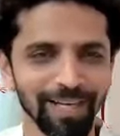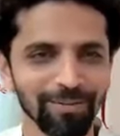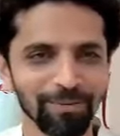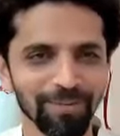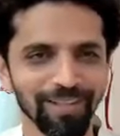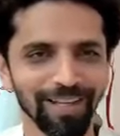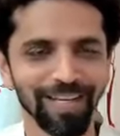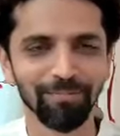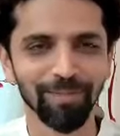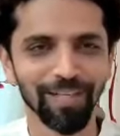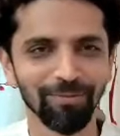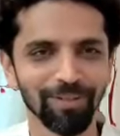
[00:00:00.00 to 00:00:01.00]
I don't think
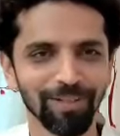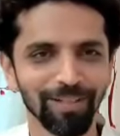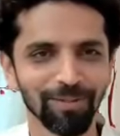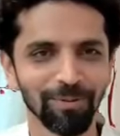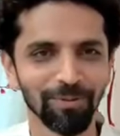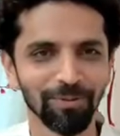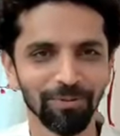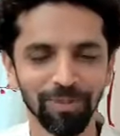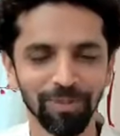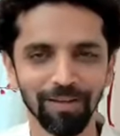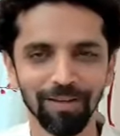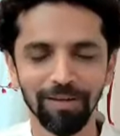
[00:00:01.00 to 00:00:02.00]
anybody will introduce
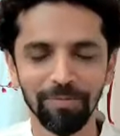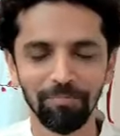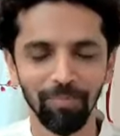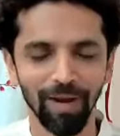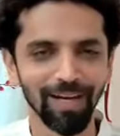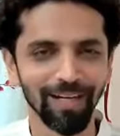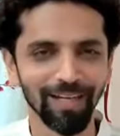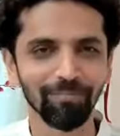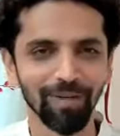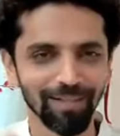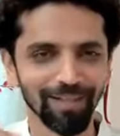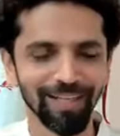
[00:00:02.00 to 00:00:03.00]
me badly,
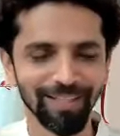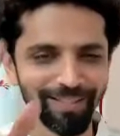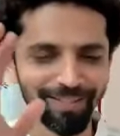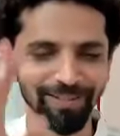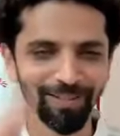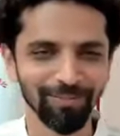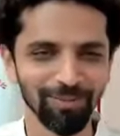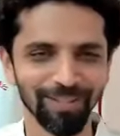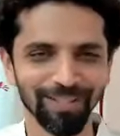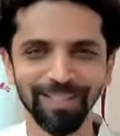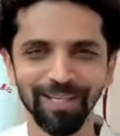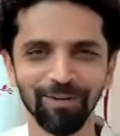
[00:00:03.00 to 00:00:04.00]
but let's just for
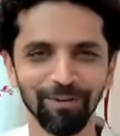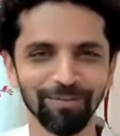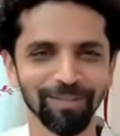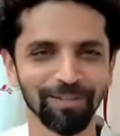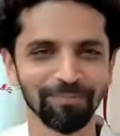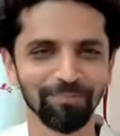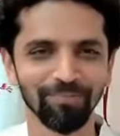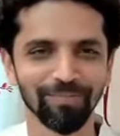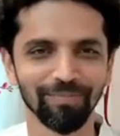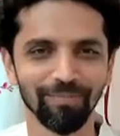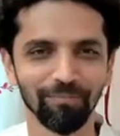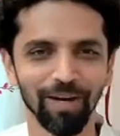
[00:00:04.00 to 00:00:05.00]
the sake of
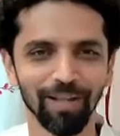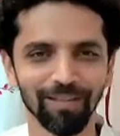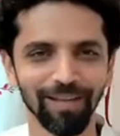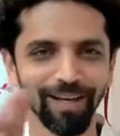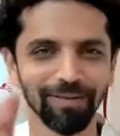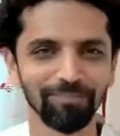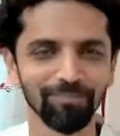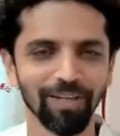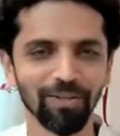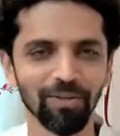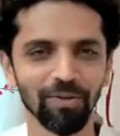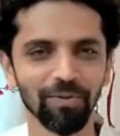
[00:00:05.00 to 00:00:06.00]
it, Pradnya
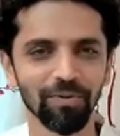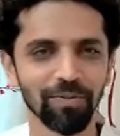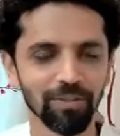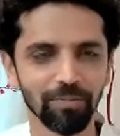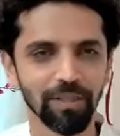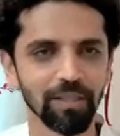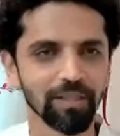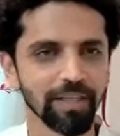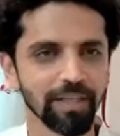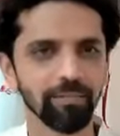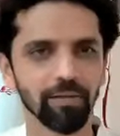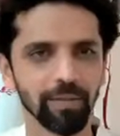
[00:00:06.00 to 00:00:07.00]
introduces me in a
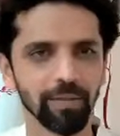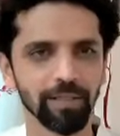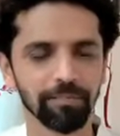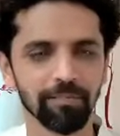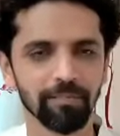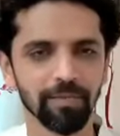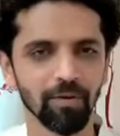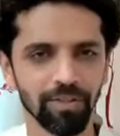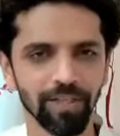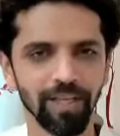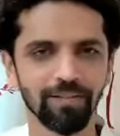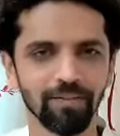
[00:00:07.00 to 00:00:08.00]
terrible way or
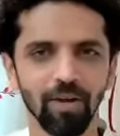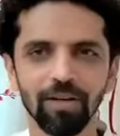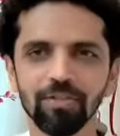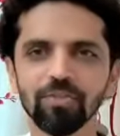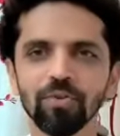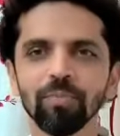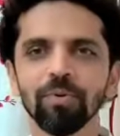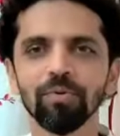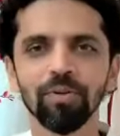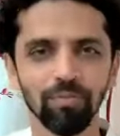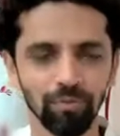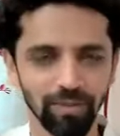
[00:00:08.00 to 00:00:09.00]
says not so
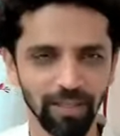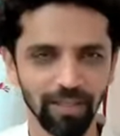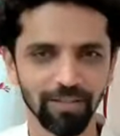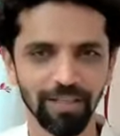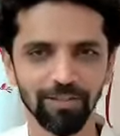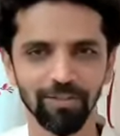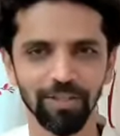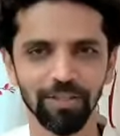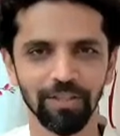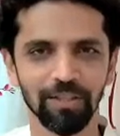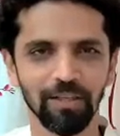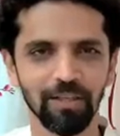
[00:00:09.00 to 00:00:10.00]
beautiful things as
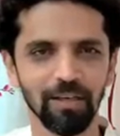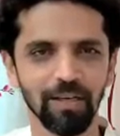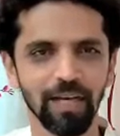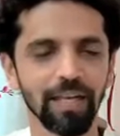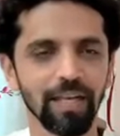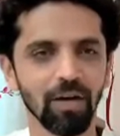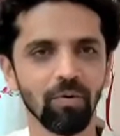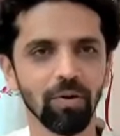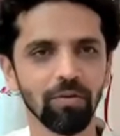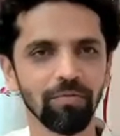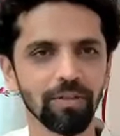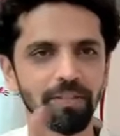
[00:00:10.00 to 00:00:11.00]
Sachi. And now all
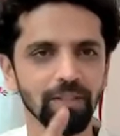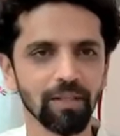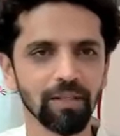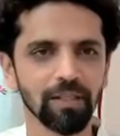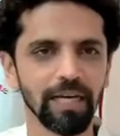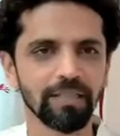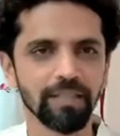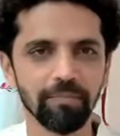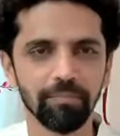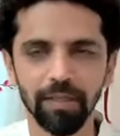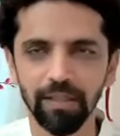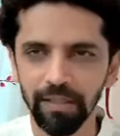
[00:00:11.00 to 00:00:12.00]
of a sudden I say
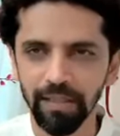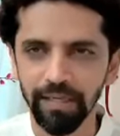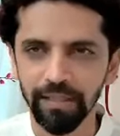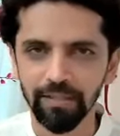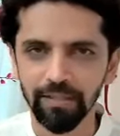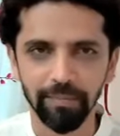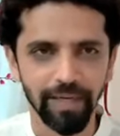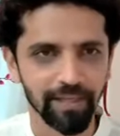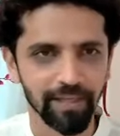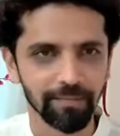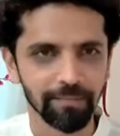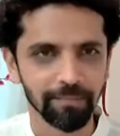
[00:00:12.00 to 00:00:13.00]
Pradnya is
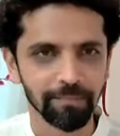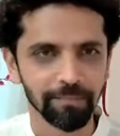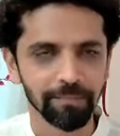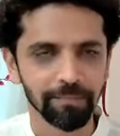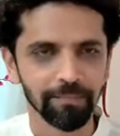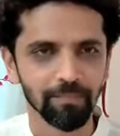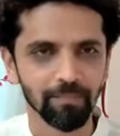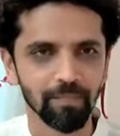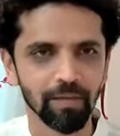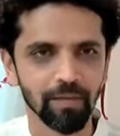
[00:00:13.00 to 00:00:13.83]
bad. Hmm?